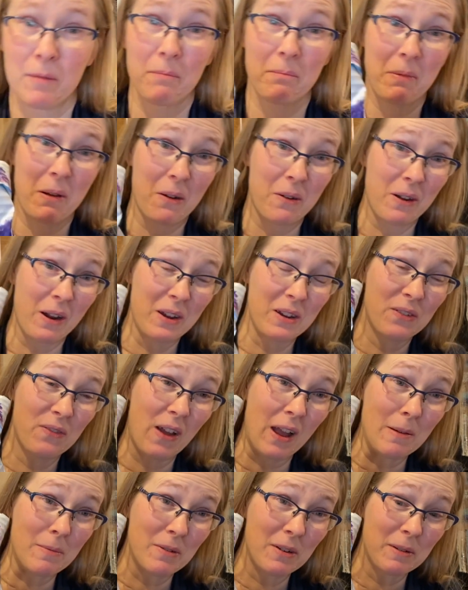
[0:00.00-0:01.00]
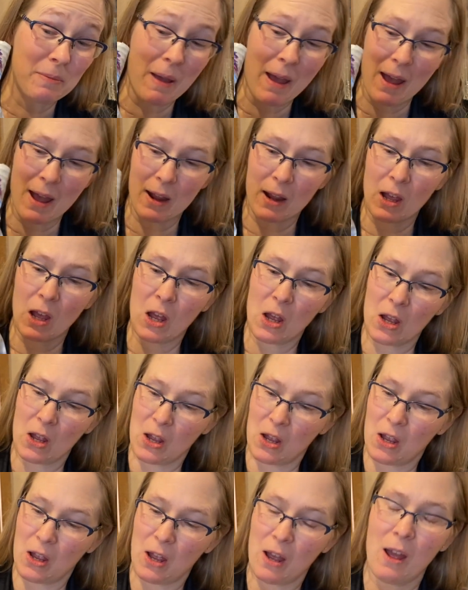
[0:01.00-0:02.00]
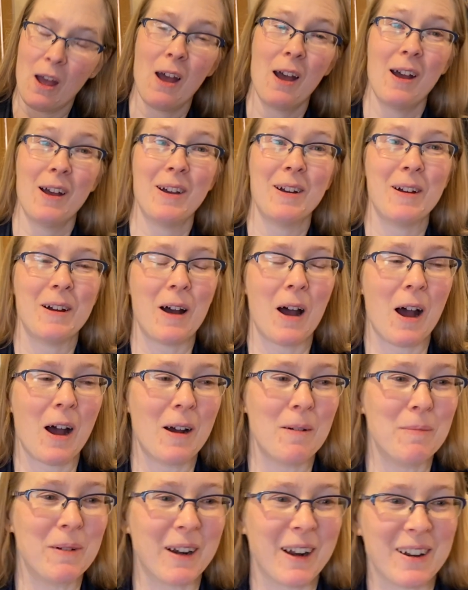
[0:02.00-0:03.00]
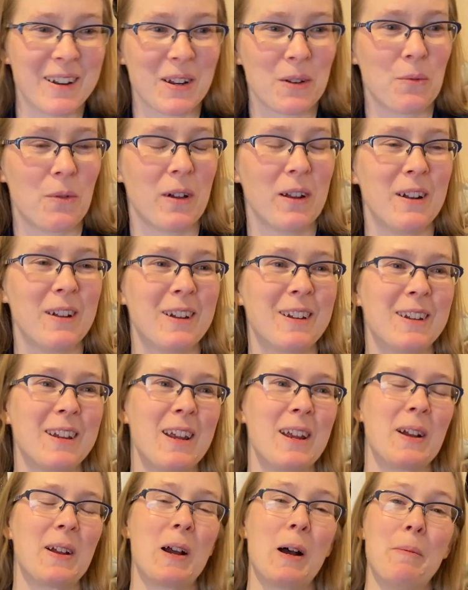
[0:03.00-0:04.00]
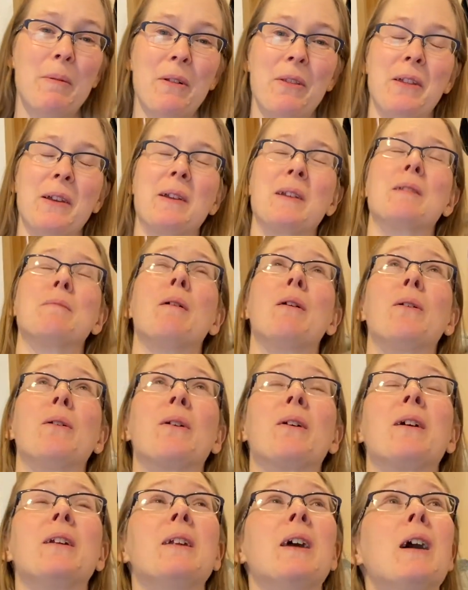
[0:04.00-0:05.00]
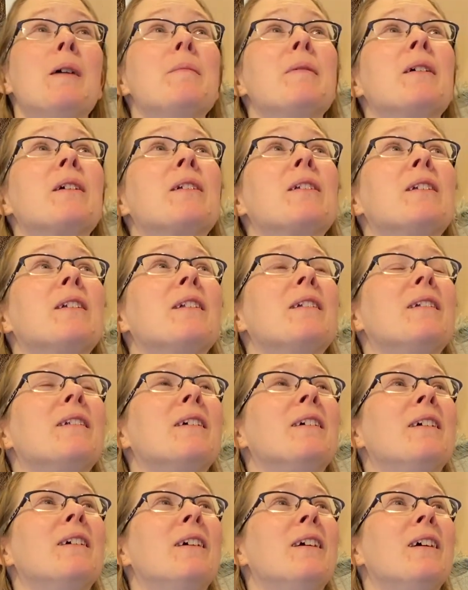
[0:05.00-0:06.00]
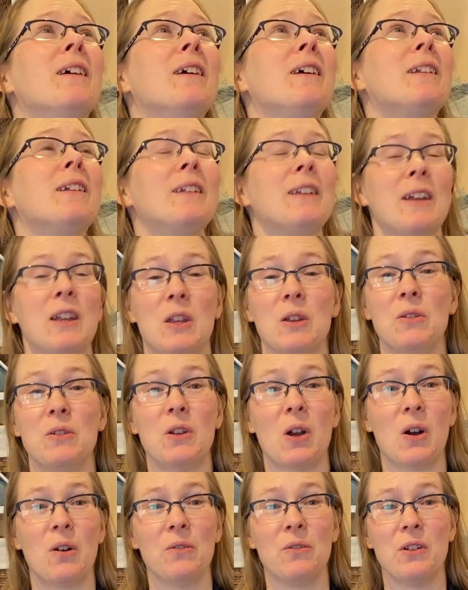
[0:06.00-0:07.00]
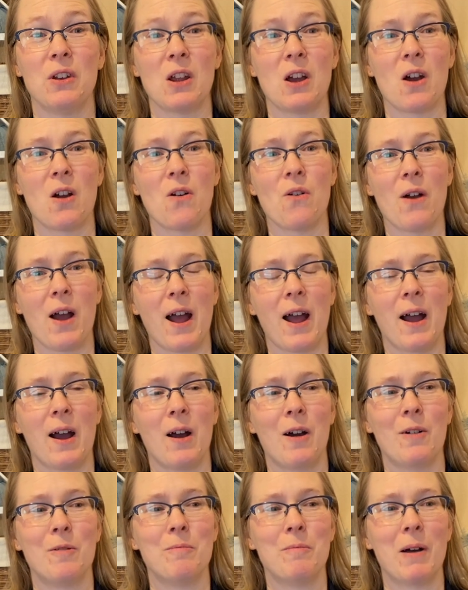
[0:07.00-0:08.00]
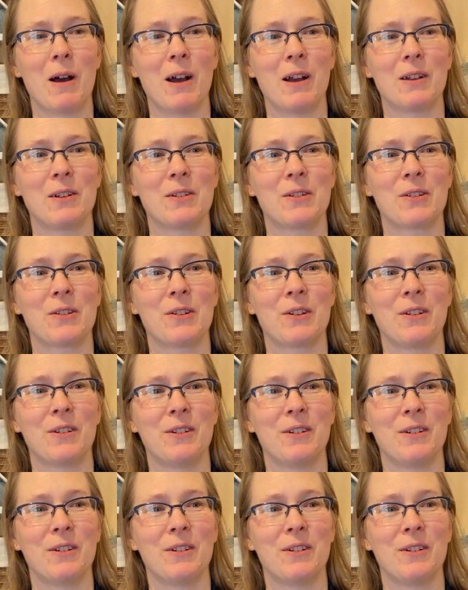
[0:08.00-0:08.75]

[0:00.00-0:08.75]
Paradise Fibers bag, but I just wanted to say a couple things about ergonomics. And it's like you don't know how much